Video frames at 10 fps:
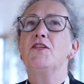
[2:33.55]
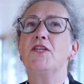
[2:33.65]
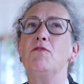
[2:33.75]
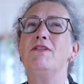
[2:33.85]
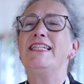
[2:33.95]

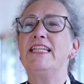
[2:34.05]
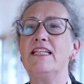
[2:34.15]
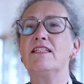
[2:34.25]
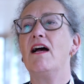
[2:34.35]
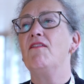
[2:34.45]
So
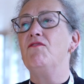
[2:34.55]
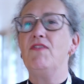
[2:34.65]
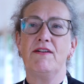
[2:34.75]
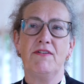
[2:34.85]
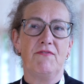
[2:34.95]
these are
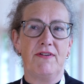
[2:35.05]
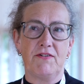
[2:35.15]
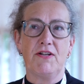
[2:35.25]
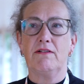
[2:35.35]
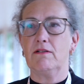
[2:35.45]
very,
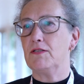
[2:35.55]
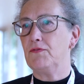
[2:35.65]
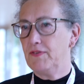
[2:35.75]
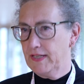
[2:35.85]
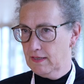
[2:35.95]
very nice
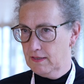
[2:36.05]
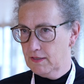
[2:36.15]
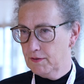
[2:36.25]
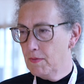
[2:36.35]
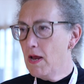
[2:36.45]

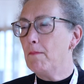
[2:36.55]
figures.